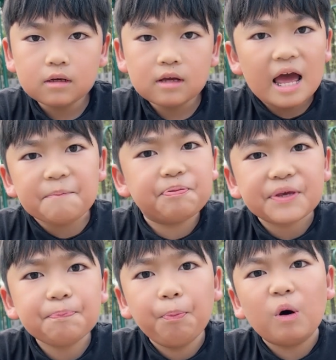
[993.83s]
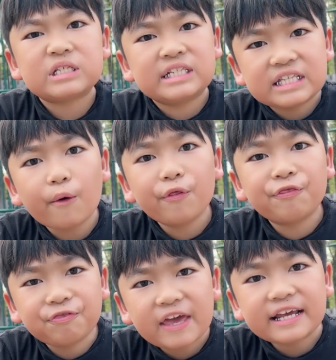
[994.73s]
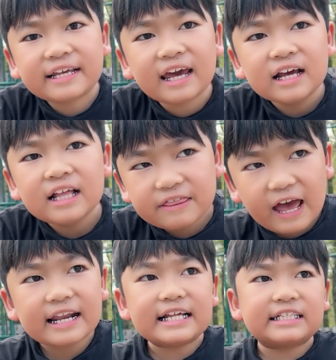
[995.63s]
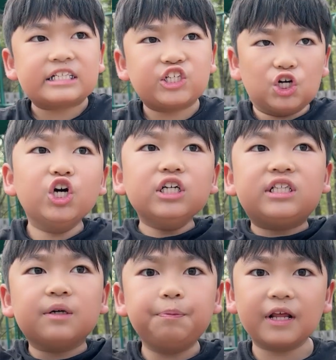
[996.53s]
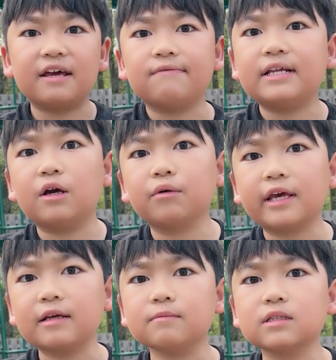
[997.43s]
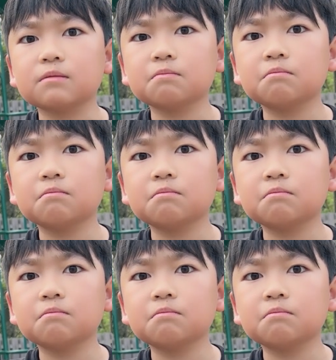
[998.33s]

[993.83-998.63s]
And people still think that it's good to play video games.